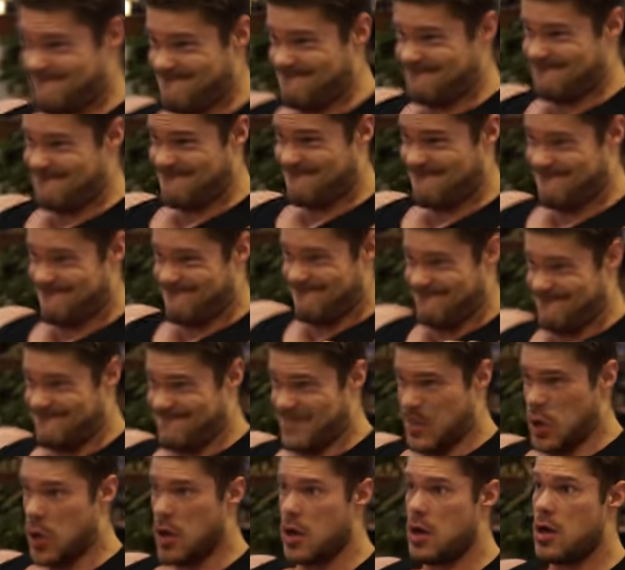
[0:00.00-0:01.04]
delts.
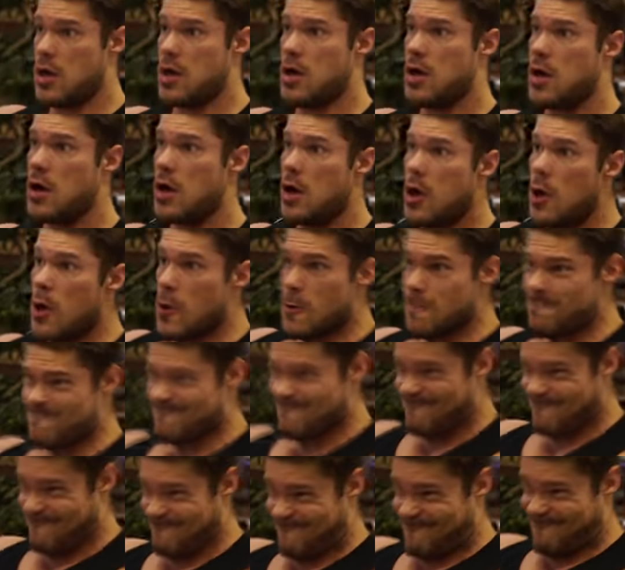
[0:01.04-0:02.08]
So if you want
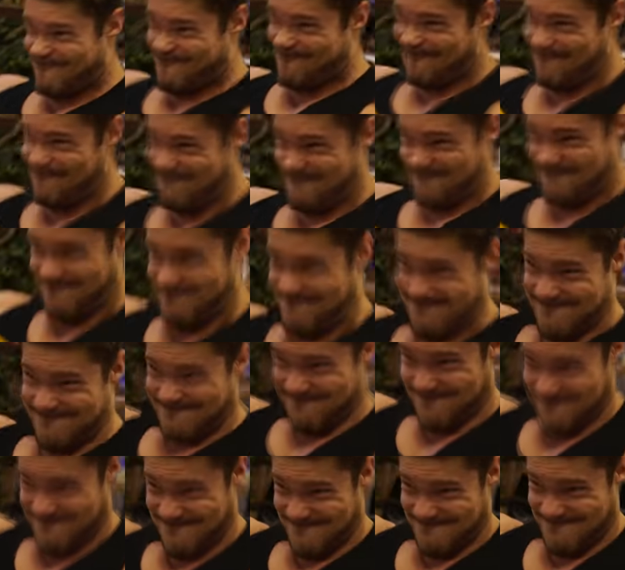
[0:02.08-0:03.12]
quality
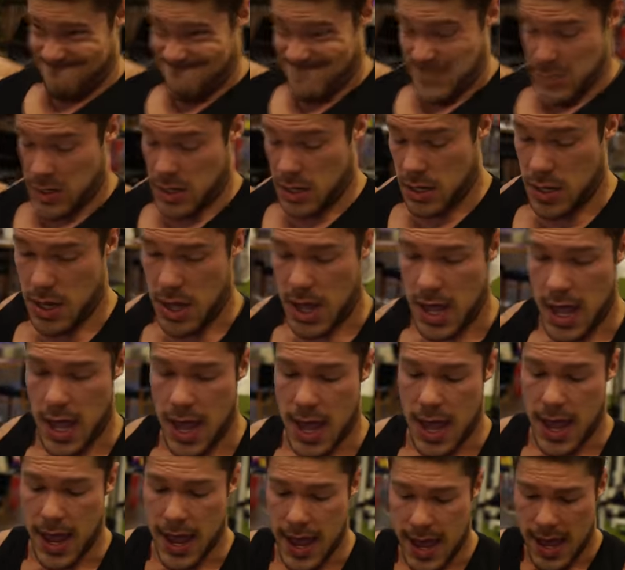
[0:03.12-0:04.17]
side
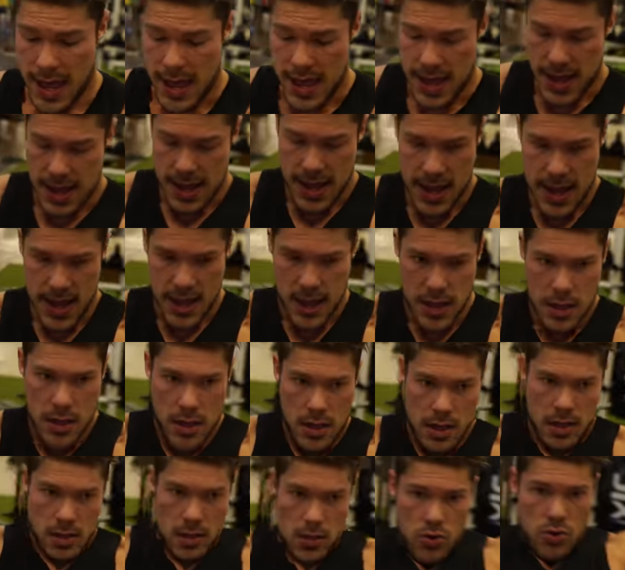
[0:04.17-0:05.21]
delt voluminous
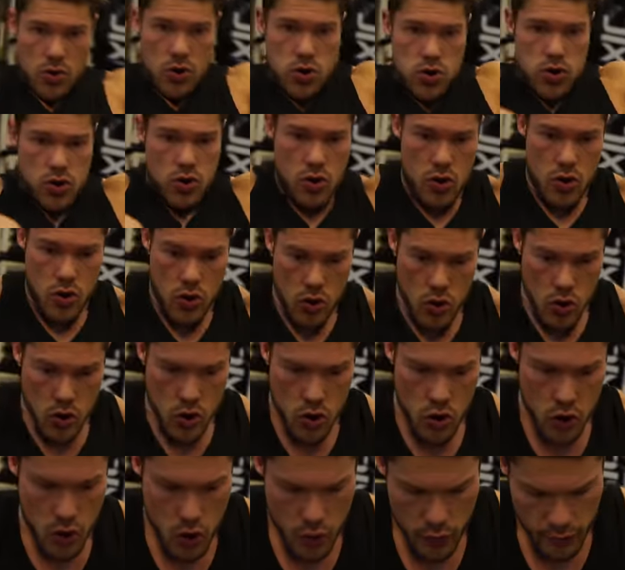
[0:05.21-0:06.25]
muscles,
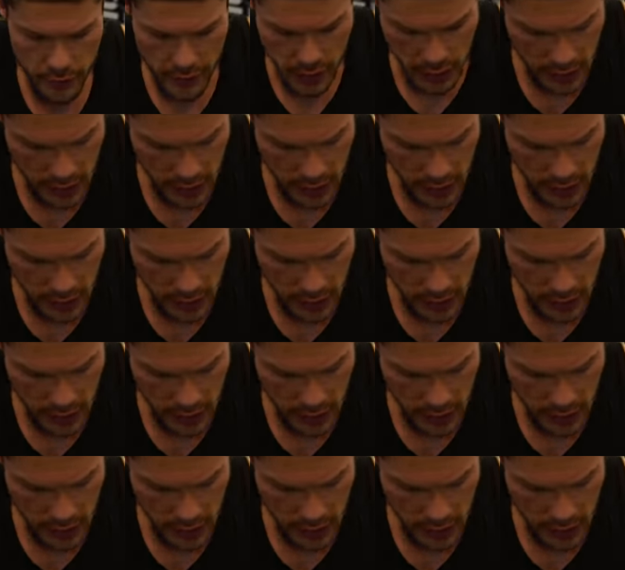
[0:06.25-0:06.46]
cannonball